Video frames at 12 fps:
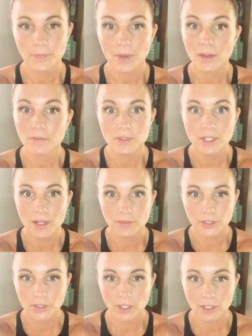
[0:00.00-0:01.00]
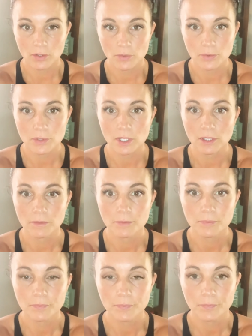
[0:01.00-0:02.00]
I've never used a
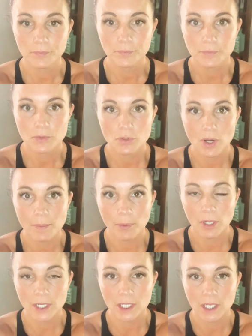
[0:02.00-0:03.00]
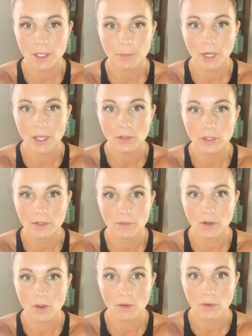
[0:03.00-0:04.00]
tripod camera. I don't
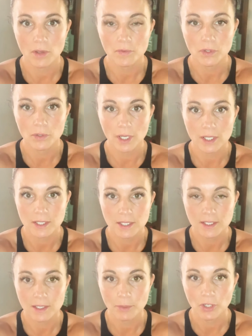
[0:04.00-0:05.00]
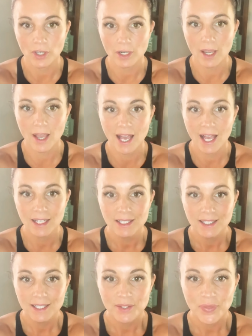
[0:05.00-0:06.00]
even know if you guys can see me good.
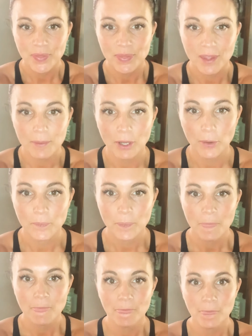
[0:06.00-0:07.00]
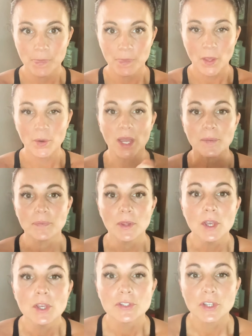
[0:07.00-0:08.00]
There we go. Okay.
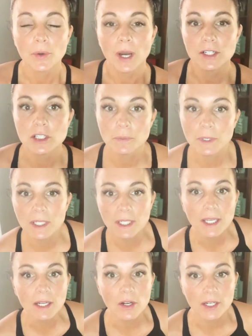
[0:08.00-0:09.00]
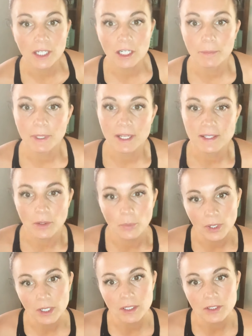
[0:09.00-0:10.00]
So I just wanted to get on here because I
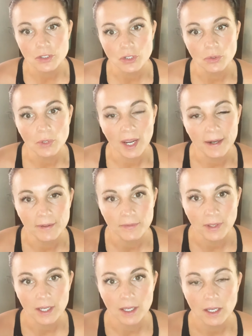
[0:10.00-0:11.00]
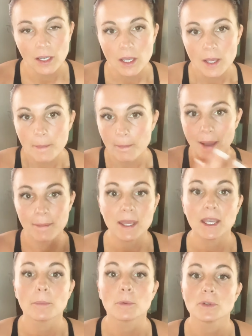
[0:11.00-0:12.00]
wanted to do kind of like my
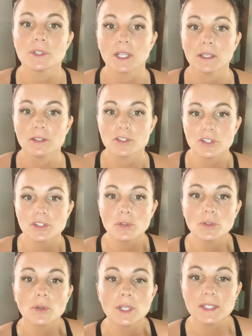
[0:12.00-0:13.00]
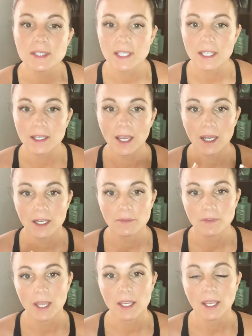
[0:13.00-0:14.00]
makeup routine, just so you can see kind
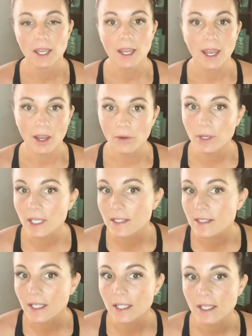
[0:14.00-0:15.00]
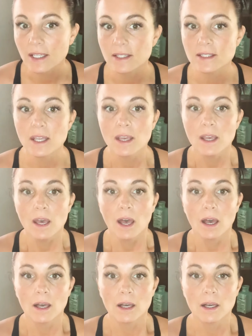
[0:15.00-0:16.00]
of like how easy it is,
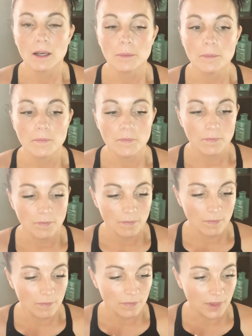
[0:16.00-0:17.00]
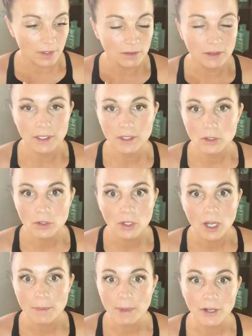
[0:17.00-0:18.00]
the little
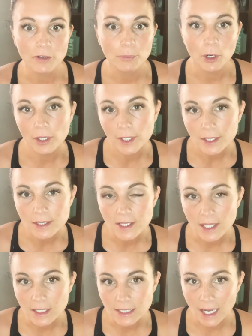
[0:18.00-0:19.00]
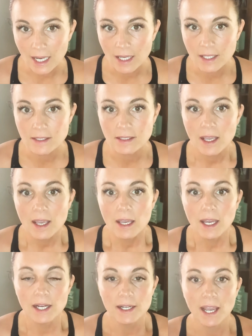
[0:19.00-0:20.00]
amount of products that it takes,
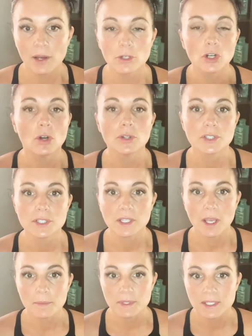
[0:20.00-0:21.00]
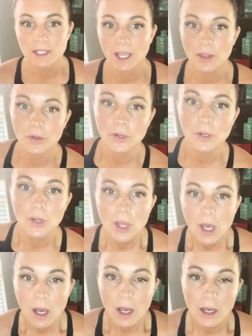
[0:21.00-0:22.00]
and how it all just comes together
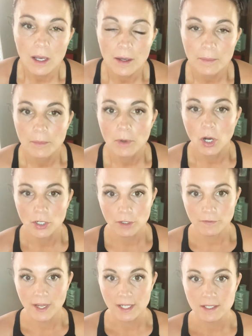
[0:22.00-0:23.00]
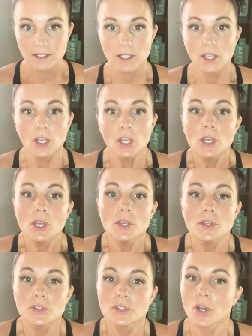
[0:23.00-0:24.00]
on your face.
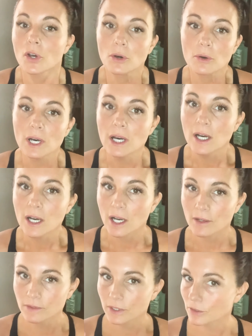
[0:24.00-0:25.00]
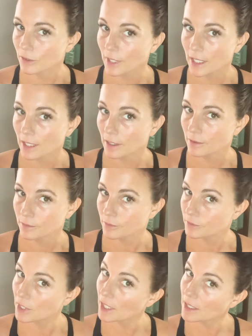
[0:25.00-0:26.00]
So I've literally
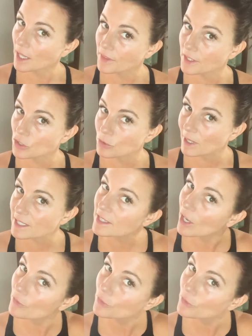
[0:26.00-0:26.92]
done nothing to myself.